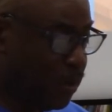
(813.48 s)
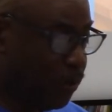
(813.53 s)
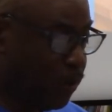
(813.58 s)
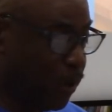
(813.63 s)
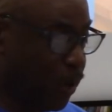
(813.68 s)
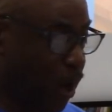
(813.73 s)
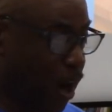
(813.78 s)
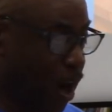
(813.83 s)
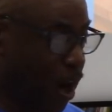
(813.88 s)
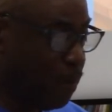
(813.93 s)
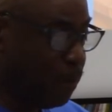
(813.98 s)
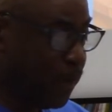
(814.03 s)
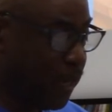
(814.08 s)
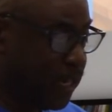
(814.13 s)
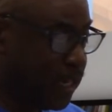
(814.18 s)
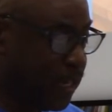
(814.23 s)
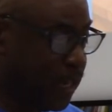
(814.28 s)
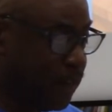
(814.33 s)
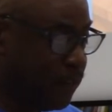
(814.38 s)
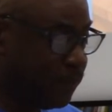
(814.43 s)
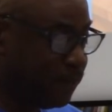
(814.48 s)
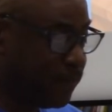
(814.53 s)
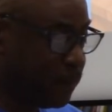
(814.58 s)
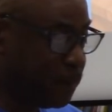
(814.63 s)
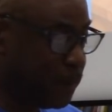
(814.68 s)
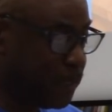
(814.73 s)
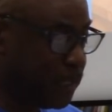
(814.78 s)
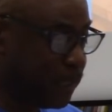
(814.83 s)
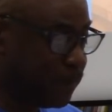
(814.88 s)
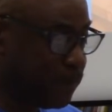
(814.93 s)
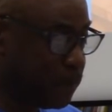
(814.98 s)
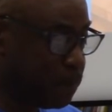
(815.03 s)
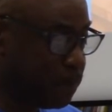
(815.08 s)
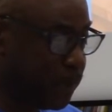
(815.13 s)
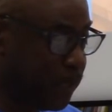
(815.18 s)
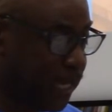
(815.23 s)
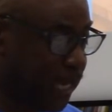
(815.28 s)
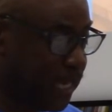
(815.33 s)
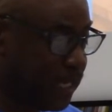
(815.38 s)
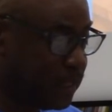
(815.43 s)
We all may come from a different
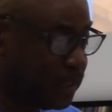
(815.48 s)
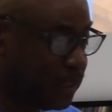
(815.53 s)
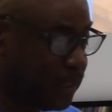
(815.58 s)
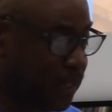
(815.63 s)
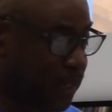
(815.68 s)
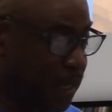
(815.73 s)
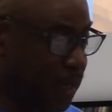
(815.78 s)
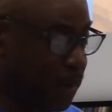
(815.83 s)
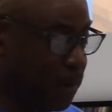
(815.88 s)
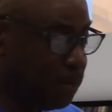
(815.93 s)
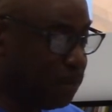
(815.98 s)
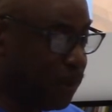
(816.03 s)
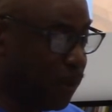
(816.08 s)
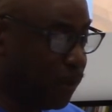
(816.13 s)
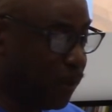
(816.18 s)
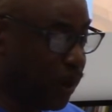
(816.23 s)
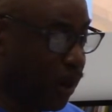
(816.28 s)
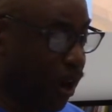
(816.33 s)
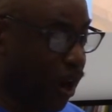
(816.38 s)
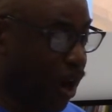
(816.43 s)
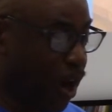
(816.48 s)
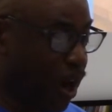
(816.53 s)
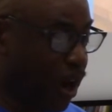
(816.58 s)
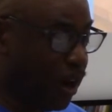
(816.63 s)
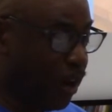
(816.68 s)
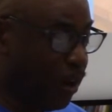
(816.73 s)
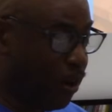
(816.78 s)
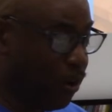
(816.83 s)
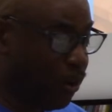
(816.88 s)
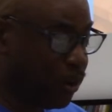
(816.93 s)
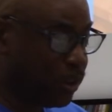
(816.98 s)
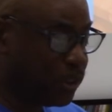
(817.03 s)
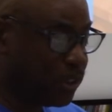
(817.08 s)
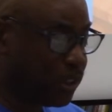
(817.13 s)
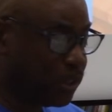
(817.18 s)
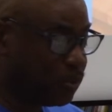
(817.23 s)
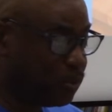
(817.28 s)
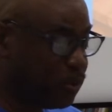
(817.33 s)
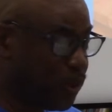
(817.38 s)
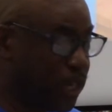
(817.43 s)
place, but we're all
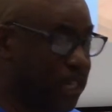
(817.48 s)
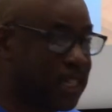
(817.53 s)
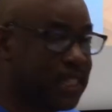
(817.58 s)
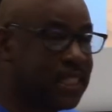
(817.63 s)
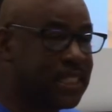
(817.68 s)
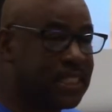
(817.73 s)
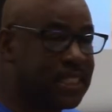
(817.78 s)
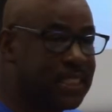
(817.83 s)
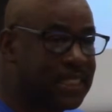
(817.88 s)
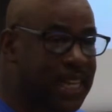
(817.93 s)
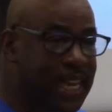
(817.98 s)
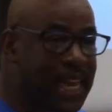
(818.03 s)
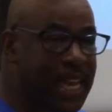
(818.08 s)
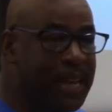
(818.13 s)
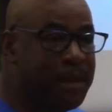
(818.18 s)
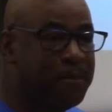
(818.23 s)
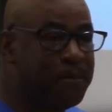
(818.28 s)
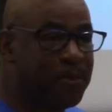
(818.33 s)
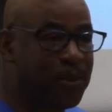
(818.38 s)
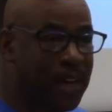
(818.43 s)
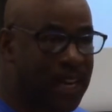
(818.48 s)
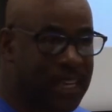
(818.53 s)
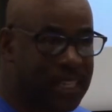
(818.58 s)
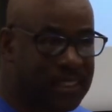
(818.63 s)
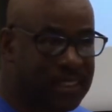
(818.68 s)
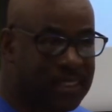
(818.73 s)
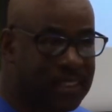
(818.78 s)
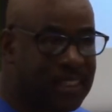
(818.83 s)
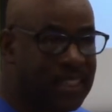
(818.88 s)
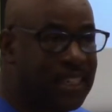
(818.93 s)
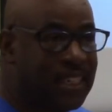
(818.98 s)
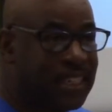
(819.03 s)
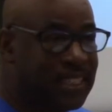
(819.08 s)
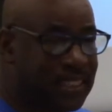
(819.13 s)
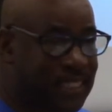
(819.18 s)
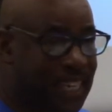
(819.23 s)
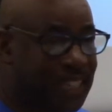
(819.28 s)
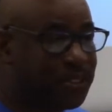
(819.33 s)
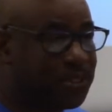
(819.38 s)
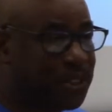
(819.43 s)
horses running the same race." Is
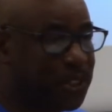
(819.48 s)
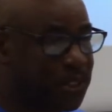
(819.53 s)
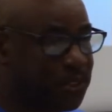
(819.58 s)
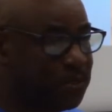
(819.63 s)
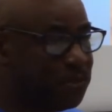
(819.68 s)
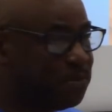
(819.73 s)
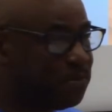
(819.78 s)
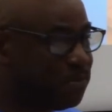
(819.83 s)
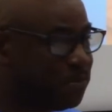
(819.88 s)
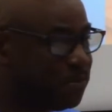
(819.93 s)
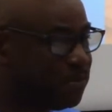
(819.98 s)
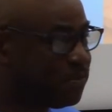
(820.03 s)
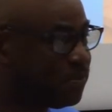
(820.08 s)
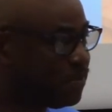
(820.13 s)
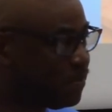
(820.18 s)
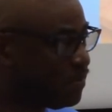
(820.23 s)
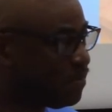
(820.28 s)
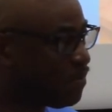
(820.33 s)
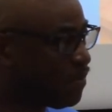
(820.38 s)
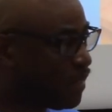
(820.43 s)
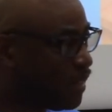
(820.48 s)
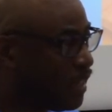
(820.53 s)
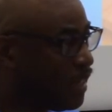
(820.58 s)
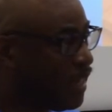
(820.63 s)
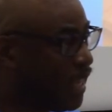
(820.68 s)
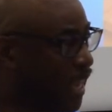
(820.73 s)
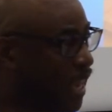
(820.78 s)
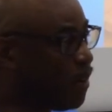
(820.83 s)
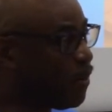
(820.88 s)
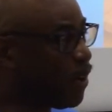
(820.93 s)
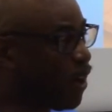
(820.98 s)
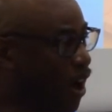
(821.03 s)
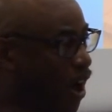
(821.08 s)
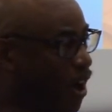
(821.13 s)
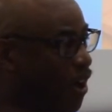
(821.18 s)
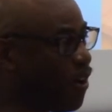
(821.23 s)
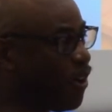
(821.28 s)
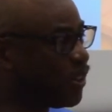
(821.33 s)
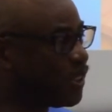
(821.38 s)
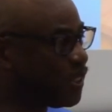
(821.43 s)
that true? Yep. Yeah, we're
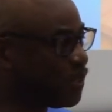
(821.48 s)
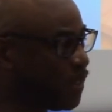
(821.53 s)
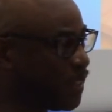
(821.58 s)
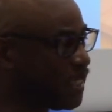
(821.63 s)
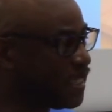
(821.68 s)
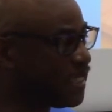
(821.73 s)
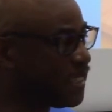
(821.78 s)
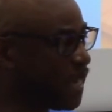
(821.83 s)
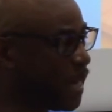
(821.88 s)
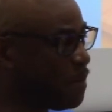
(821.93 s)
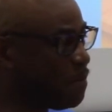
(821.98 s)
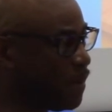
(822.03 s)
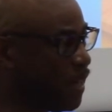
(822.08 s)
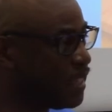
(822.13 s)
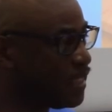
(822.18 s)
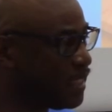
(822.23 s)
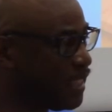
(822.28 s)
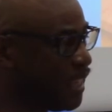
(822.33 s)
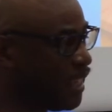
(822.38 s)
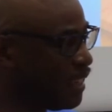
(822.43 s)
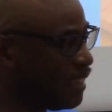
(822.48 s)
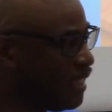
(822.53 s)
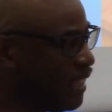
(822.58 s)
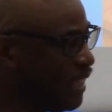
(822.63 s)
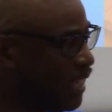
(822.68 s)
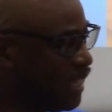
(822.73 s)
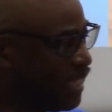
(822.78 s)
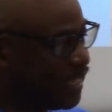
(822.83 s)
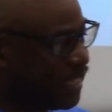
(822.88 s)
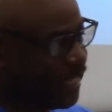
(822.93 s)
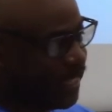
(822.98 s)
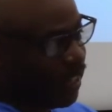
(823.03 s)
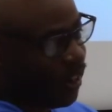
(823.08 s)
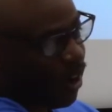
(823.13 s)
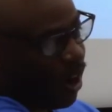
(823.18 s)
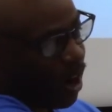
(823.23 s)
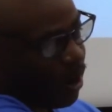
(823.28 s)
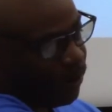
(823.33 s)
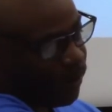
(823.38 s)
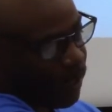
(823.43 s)
all horses running the same race, huh? Because they're
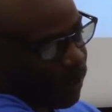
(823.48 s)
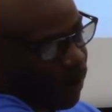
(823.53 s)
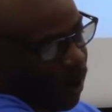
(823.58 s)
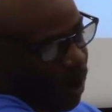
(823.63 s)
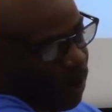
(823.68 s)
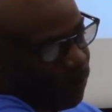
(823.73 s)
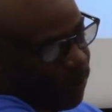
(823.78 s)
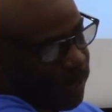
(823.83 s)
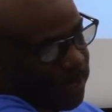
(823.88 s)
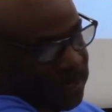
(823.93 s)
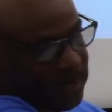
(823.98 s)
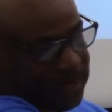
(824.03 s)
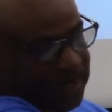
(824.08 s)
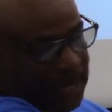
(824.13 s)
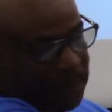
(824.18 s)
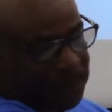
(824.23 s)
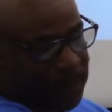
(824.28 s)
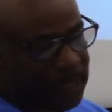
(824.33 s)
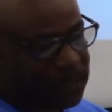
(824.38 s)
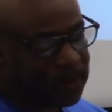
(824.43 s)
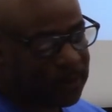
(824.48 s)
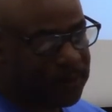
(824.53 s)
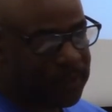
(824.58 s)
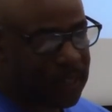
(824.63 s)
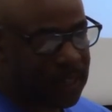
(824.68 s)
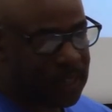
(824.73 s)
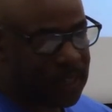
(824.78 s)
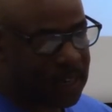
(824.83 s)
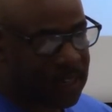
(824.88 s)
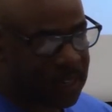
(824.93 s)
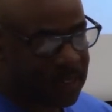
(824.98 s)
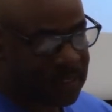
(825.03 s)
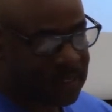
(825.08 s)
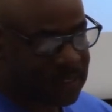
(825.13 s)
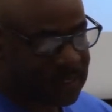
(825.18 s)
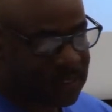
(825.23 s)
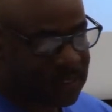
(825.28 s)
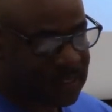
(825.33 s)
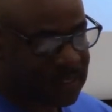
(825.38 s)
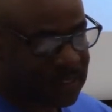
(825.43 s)
all, they're all running the same race over there, huh?
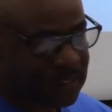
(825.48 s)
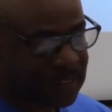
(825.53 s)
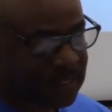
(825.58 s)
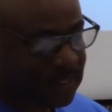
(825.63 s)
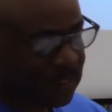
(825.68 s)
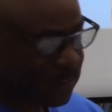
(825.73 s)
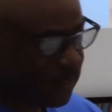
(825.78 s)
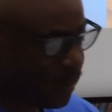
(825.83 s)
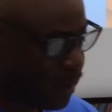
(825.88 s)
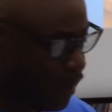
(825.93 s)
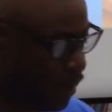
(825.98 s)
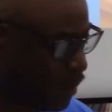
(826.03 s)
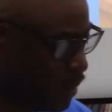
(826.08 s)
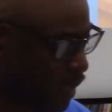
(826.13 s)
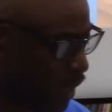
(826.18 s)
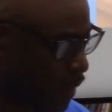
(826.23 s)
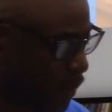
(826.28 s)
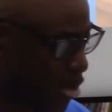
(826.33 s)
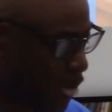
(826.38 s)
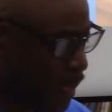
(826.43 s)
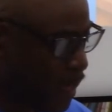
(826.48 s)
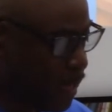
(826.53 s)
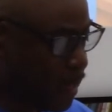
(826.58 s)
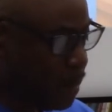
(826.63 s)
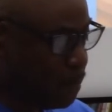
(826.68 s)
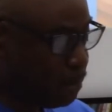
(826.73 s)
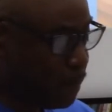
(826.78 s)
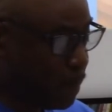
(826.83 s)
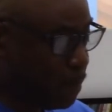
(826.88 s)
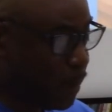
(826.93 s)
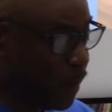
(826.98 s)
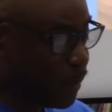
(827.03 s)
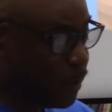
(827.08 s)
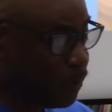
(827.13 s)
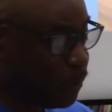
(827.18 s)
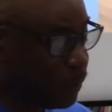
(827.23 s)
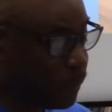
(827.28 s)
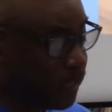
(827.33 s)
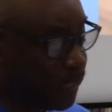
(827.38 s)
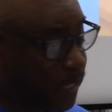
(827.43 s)
Yep. Okay. My
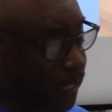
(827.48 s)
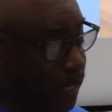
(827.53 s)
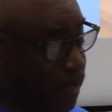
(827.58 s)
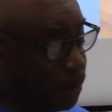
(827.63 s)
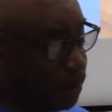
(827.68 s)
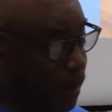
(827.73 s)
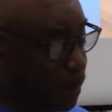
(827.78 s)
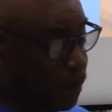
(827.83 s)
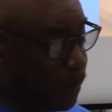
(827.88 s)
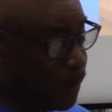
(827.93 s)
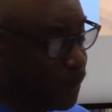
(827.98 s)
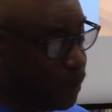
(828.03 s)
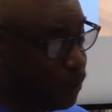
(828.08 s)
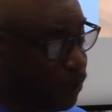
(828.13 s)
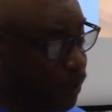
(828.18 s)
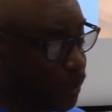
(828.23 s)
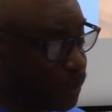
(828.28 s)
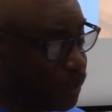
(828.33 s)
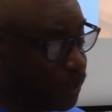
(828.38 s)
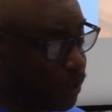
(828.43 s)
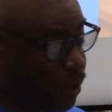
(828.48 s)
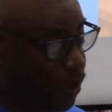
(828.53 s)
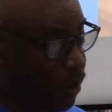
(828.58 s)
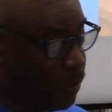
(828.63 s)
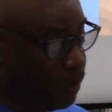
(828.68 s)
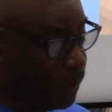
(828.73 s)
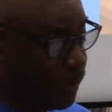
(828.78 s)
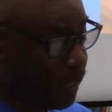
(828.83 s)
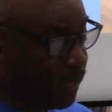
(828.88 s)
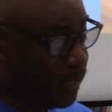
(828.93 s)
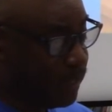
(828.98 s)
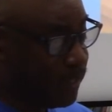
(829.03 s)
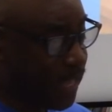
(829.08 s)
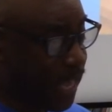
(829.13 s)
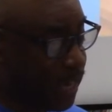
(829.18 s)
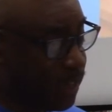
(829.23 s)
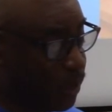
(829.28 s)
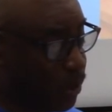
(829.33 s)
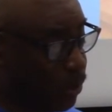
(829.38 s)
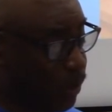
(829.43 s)
mother, my mother once told me
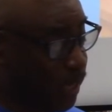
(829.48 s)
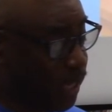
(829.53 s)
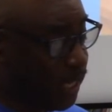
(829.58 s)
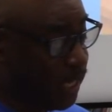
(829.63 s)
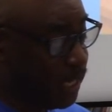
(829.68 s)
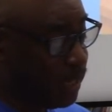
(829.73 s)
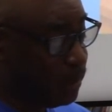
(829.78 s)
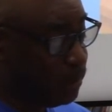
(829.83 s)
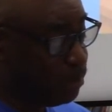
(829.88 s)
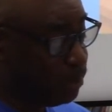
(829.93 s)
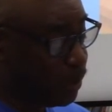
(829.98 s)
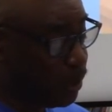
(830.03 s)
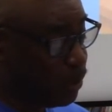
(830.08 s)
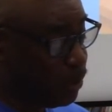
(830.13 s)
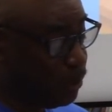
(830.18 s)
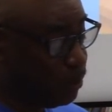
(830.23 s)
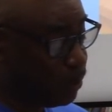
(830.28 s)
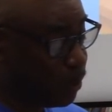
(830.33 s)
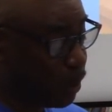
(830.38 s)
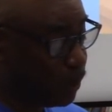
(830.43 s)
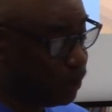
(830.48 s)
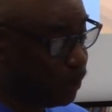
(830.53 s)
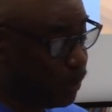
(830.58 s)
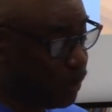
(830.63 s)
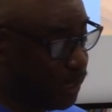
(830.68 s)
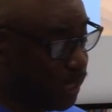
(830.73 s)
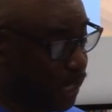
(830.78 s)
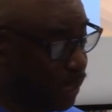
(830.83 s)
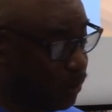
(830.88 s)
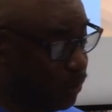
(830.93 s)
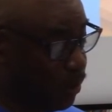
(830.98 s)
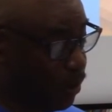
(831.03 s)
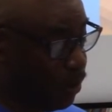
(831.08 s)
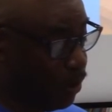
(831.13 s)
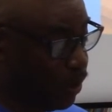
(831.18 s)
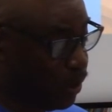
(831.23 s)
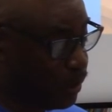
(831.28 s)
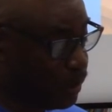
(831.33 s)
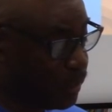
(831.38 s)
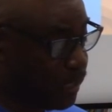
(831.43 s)
that green, blue, purple, yellow,
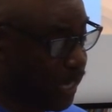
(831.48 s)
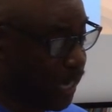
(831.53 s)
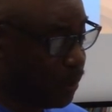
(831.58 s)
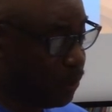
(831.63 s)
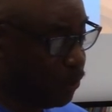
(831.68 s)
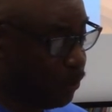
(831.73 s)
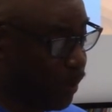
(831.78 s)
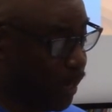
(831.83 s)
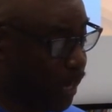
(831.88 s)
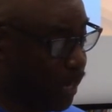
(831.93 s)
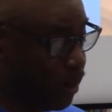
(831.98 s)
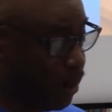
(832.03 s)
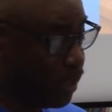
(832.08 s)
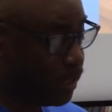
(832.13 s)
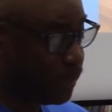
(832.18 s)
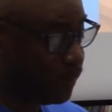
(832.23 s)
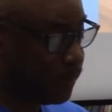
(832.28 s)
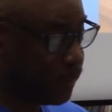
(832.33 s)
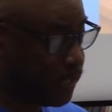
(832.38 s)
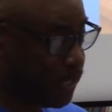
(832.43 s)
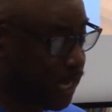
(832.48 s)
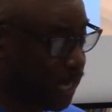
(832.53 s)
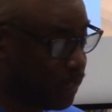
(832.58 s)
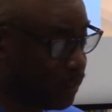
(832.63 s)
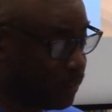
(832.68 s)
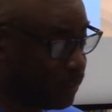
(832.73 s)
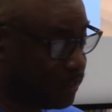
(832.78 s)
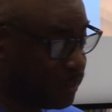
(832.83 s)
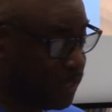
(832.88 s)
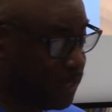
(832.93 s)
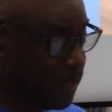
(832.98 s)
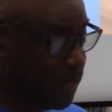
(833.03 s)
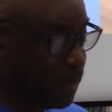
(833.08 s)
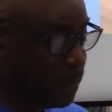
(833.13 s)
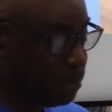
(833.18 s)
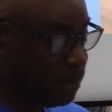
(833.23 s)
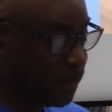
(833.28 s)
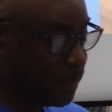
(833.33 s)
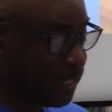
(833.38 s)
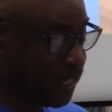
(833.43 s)
orange, and red are different colors,
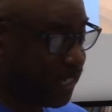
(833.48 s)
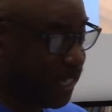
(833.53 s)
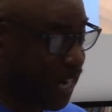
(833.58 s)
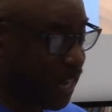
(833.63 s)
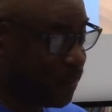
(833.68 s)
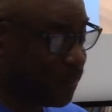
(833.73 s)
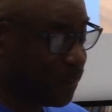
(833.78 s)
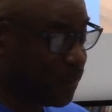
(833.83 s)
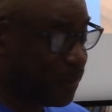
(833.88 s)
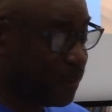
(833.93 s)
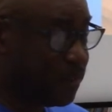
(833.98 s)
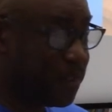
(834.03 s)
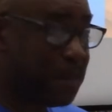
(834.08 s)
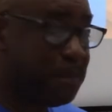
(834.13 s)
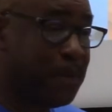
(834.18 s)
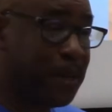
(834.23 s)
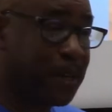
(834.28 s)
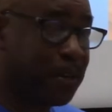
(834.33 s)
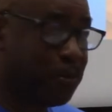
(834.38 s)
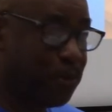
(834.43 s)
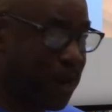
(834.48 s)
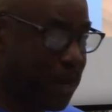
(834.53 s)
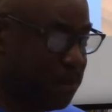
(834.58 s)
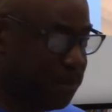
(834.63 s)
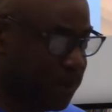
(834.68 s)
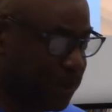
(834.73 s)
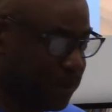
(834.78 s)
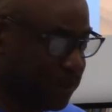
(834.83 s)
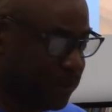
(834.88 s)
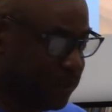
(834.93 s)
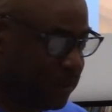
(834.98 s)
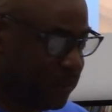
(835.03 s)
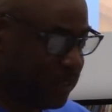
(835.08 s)
but together they make a rainbow.